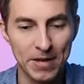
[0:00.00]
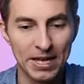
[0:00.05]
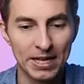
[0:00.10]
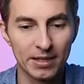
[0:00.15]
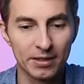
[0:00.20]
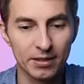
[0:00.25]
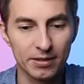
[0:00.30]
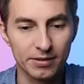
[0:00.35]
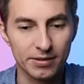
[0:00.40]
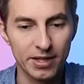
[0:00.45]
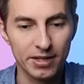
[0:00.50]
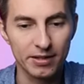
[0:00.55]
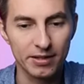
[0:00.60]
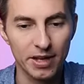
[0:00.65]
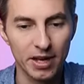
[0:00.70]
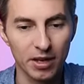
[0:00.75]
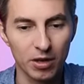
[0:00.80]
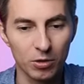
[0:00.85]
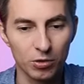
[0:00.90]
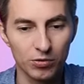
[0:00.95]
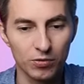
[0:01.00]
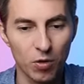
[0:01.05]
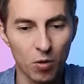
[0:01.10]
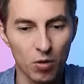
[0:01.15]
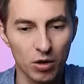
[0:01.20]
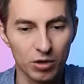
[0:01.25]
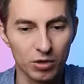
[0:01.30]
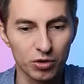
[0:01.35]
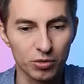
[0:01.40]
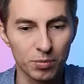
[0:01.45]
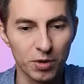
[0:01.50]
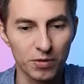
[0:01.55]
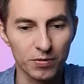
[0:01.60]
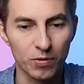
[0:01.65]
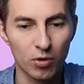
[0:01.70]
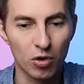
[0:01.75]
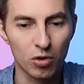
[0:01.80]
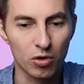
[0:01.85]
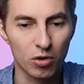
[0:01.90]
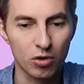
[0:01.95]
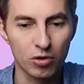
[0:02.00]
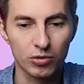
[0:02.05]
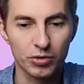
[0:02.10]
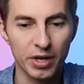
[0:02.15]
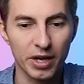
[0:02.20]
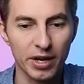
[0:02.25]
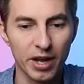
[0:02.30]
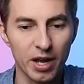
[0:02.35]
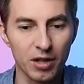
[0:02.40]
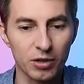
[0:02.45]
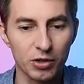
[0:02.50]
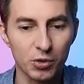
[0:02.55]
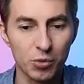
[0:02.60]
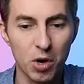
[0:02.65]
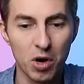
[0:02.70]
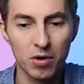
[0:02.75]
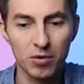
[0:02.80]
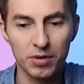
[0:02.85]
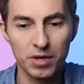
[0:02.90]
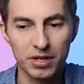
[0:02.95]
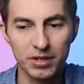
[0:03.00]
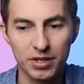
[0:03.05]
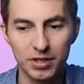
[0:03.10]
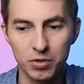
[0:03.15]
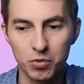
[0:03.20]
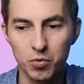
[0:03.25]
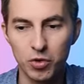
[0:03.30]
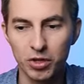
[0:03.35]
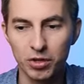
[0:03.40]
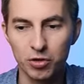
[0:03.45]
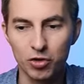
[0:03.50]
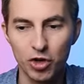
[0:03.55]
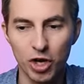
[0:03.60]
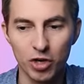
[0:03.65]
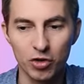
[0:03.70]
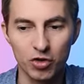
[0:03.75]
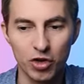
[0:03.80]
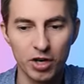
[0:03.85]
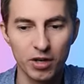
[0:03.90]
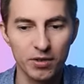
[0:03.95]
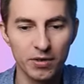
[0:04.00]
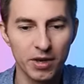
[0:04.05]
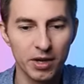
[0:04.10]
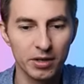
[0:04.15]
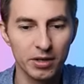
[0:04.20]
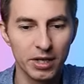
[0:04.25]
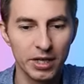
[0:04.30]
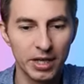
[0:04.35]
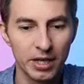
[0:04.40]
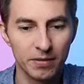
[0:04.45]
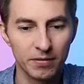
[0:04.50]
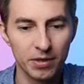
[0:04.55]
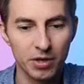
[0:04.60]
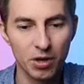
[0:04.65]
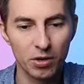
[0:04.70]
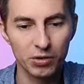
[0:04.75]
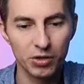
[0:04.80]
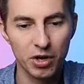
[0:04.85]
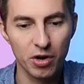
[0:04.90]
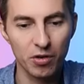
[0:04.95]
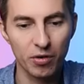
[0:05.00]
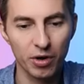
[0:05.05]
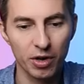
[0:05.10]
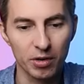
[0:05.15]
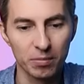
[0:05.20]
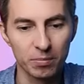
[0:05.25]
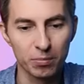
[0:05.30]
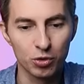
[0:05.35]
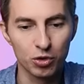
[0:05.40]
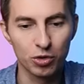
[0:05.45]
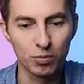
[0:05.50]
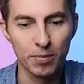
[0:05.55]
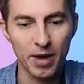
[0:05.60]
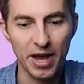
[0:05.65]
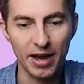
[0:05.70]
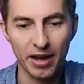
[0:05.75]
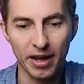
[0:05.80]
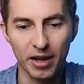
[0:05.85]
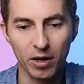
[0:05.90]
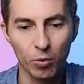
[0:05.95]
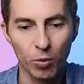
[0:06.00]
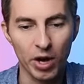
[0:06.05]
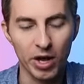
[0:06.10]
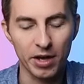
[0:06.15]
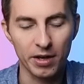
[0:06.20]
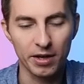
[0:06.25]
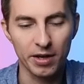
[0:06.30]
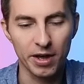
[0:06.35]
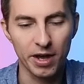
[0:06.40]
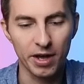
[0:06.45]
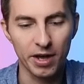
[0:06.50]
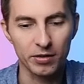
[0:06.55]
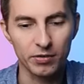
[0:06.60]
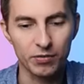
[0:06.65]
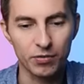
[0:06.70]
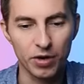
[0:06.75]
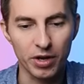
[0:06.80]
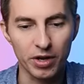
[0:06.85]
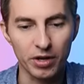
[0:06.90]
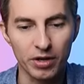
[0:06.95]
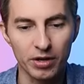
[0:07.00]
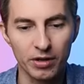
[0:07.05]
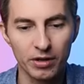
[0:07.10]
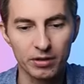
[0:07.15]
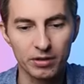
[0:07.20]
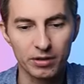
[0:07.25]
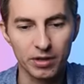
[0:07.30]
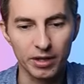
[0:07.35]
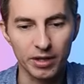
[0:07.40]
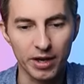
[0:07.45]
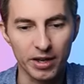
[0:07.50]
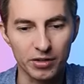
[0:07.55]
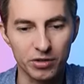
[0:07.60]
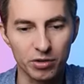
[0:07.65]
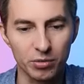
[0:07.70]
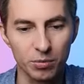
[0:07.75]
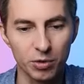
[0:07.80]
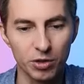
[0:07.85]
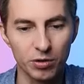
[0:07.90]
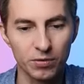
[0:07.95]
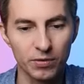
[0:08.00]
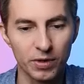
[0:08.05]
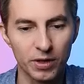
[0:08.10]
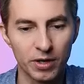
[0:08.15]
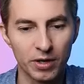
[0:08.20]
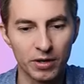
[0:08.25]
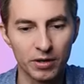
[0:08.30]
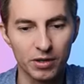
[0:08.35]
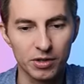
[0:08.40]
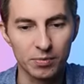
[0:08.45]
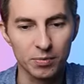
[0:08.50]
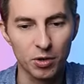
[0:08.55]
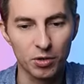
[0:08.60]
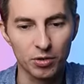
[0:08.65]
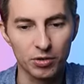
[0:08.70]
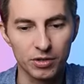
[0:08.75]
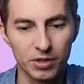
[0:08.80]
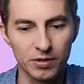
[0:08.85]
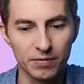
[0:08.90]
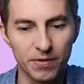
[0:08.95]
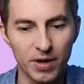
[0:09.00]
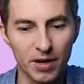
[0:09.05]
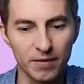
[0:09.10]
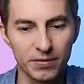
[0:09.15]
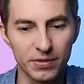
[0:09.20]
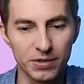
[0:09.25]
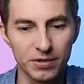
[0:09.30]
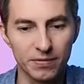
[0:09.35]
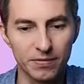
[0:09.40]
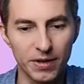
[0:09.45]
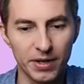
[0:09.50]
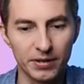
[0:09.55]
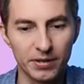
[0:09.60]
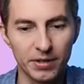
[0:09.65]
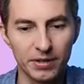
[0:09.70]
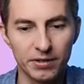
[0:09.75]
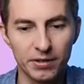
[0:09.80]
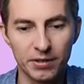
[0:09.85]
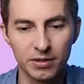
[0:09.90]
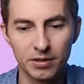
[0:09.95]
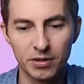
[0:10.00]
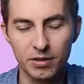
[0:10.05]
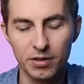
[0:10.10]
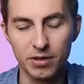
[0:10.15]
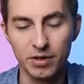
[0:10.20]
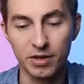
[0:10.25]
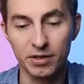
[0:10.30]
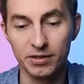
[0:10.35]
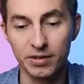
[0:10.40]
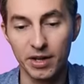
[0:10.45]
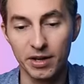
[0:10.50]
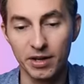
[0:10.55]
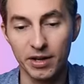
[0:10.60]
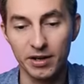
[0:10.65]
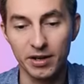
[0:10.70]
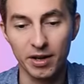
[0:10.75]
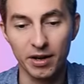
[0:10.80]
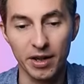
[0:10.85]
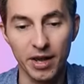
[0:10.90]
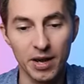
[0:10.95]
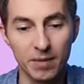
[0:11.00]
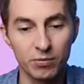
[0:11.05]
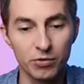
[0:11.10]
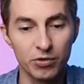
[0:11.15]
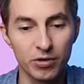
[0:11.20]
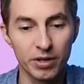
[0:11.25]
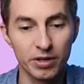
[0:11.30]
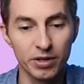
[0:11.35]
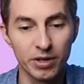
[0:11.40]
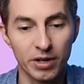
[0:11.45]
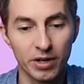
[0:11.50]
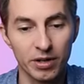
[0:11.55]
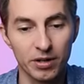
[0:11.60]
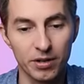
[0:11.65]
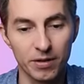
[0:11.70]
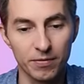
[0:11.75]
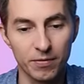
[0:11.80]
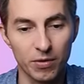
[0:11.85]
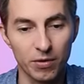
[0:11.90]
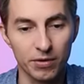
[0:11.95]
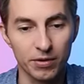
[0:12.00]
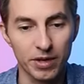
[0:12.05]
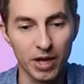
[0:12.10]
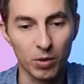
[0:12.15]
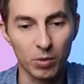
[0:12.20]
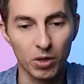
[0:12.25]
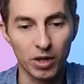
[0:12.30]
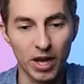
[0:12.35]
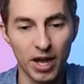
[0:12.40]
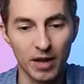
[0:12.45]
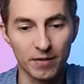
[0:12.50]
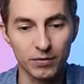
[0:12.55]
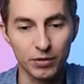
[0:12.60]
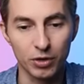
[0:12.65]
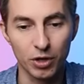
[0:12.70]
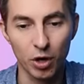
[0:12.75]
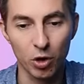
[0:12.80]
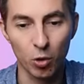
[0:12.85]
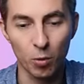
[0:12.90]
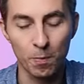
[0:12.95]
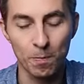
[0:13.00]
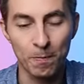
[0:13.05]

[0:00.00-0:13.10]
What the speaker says: Let's say the knight goes forward to b4 or to any other square, that doesn't really change anything. If it goes here, you can push it back anyway, a3, the knight has to move. This pawn on d5 is defended, his knight cannot capture it, therefore the knight will have to go.